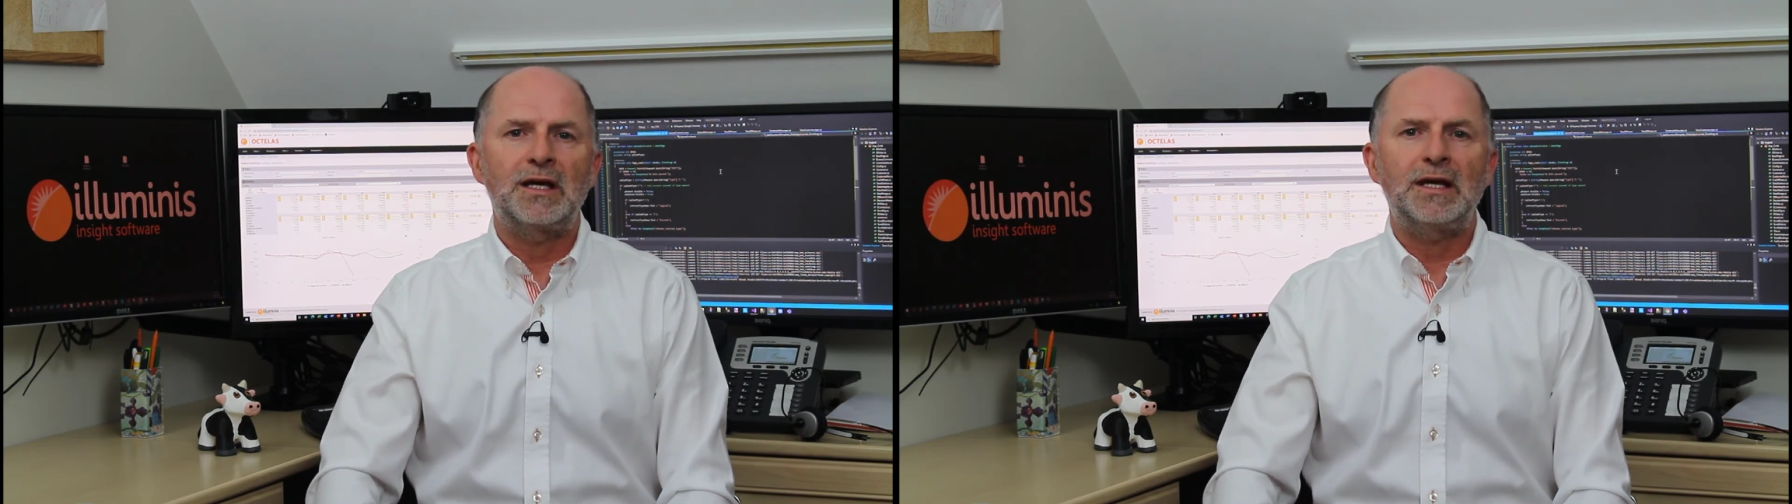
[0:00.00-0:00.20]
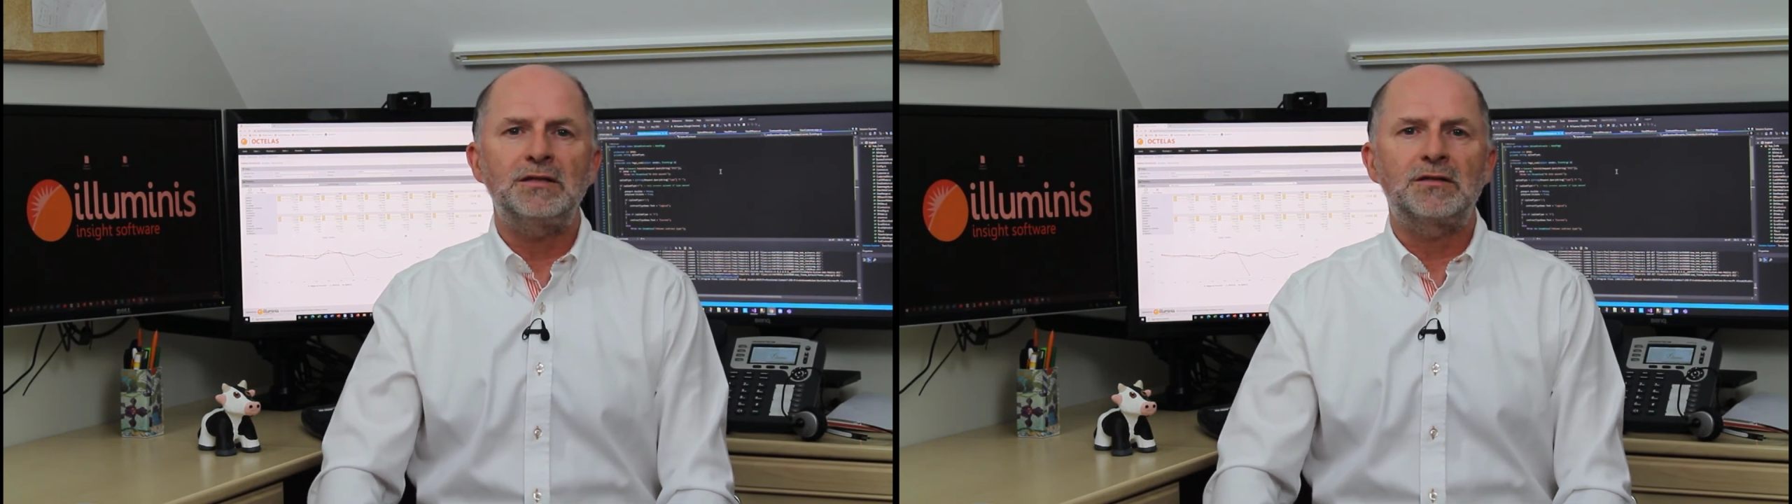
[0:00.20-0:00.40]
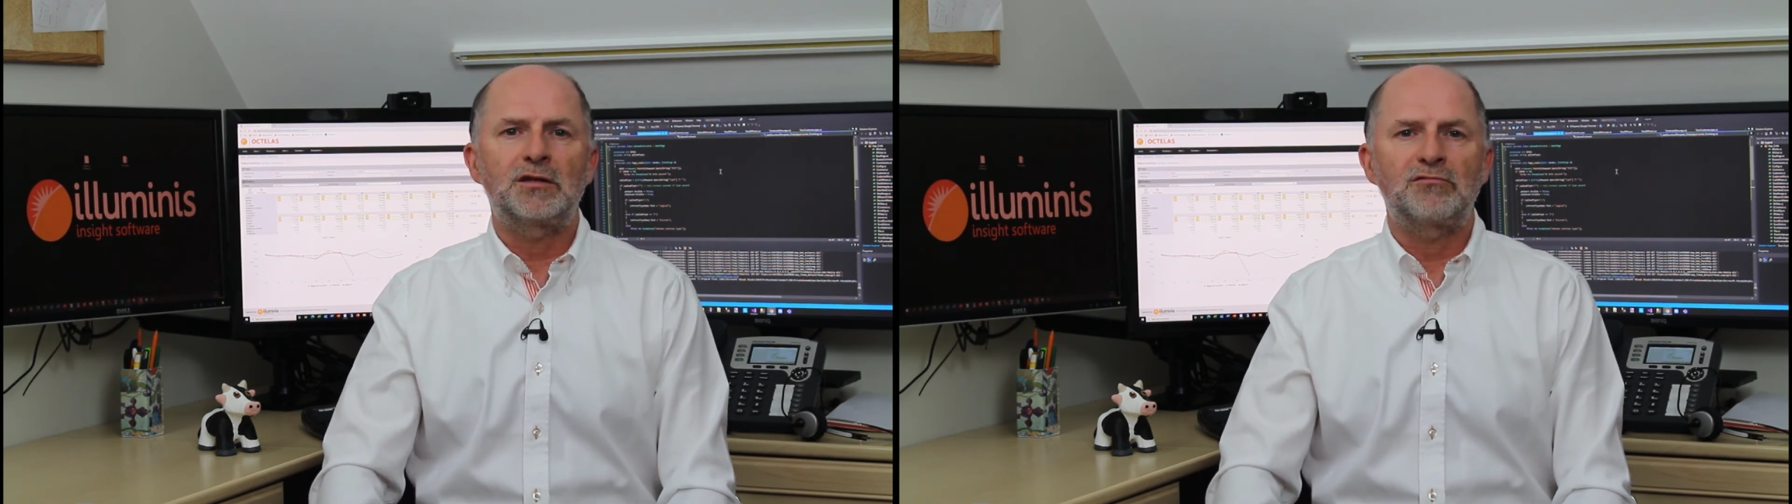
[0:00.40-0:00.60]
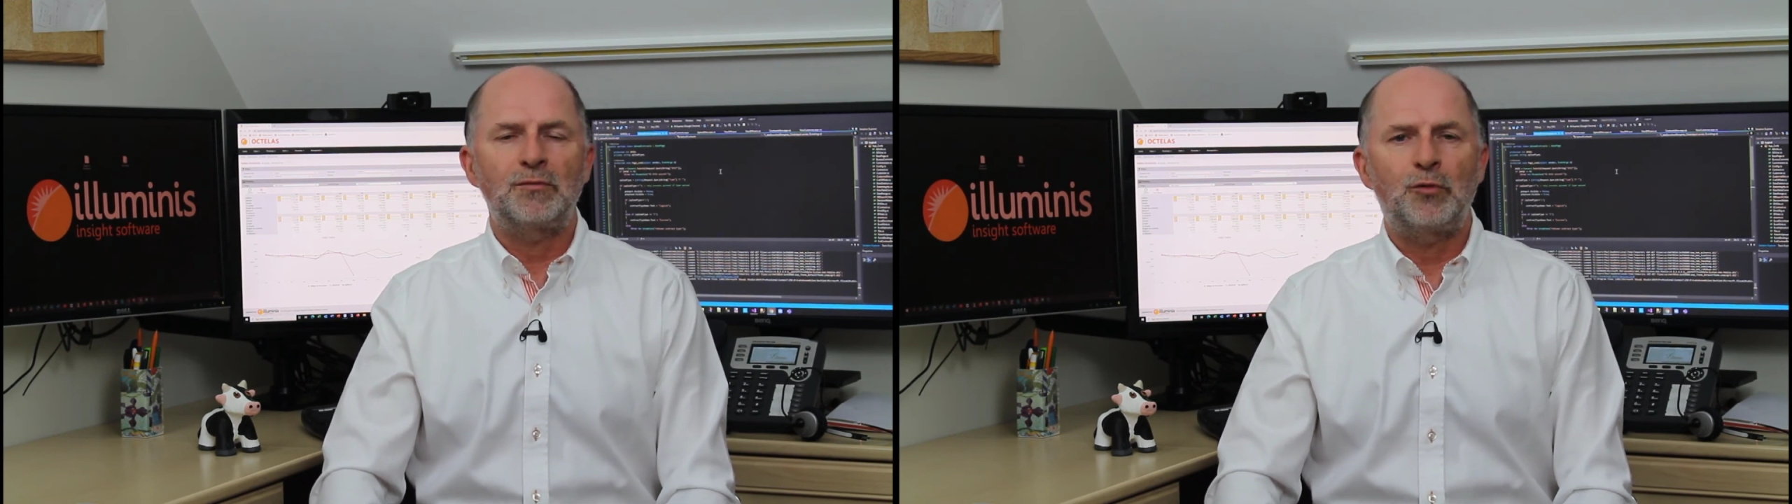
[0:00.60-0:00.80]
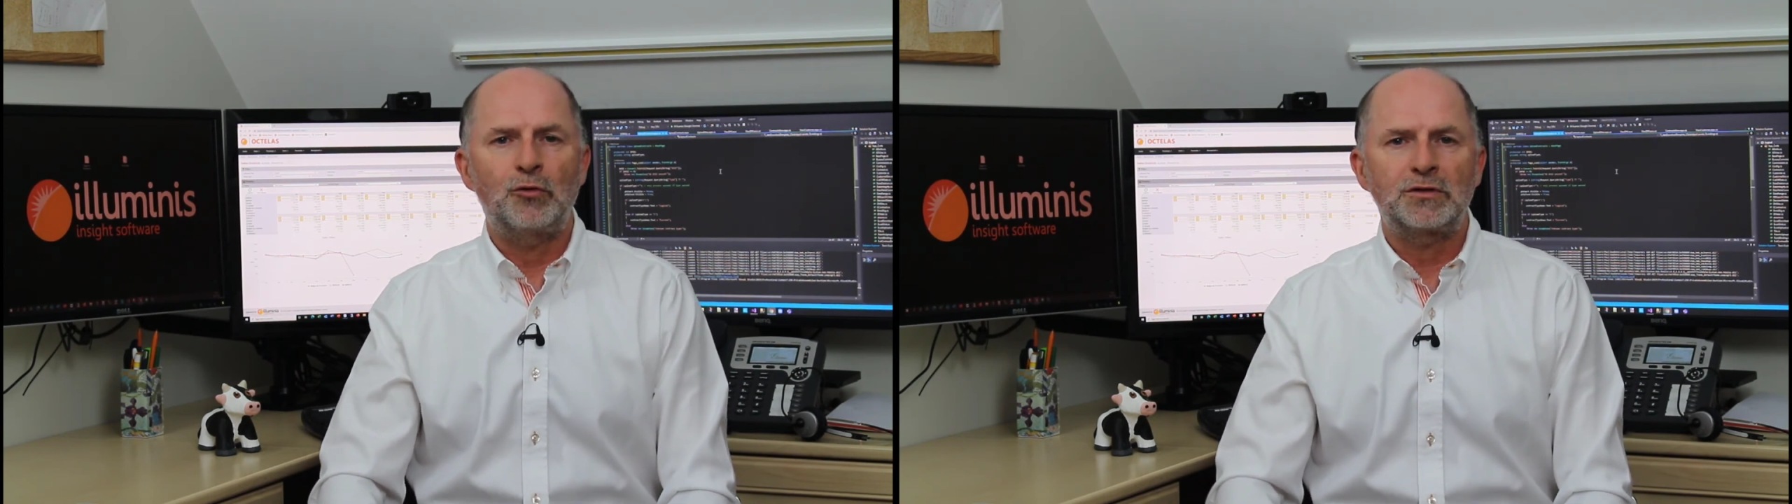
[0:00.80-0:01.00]
into the
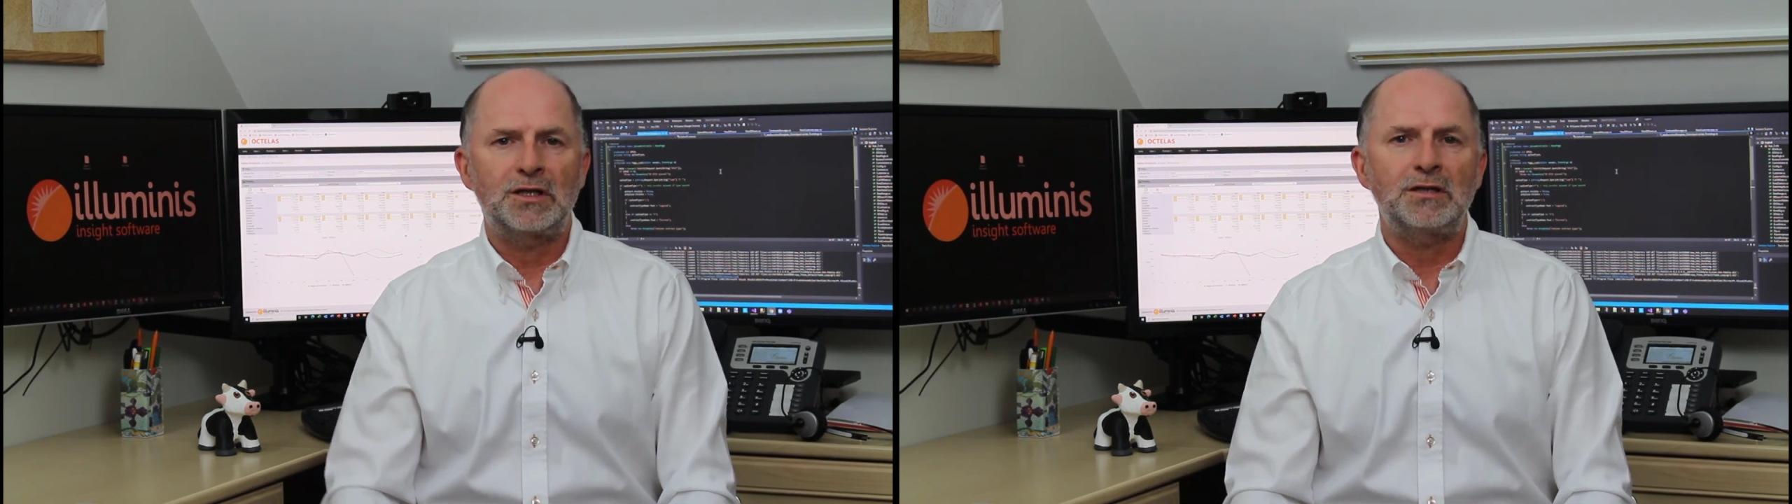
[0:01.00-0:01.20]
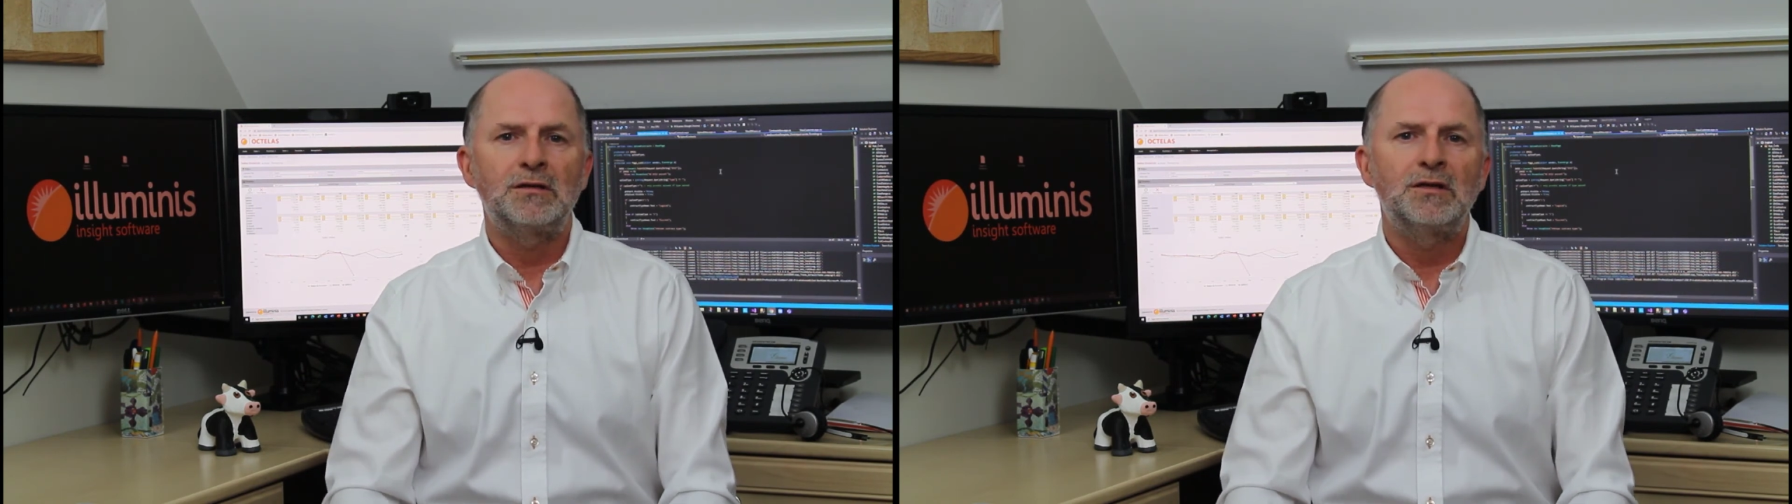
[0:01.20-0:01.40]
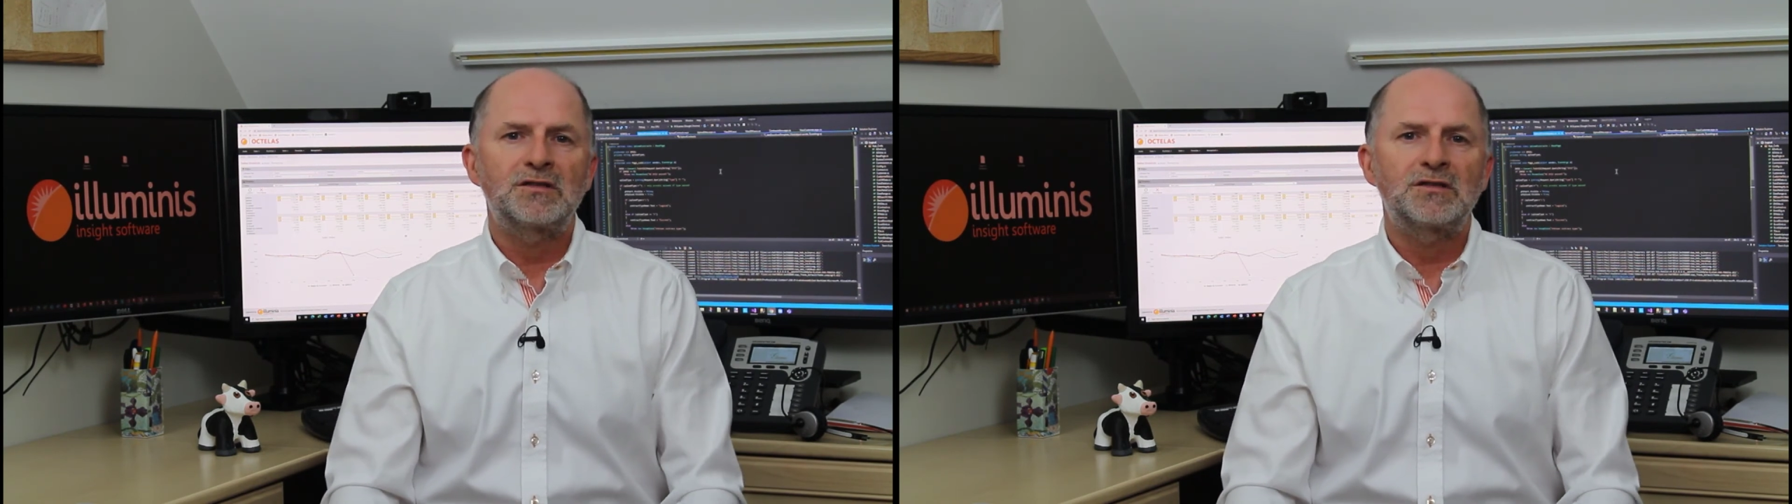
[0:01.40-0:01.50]
reporting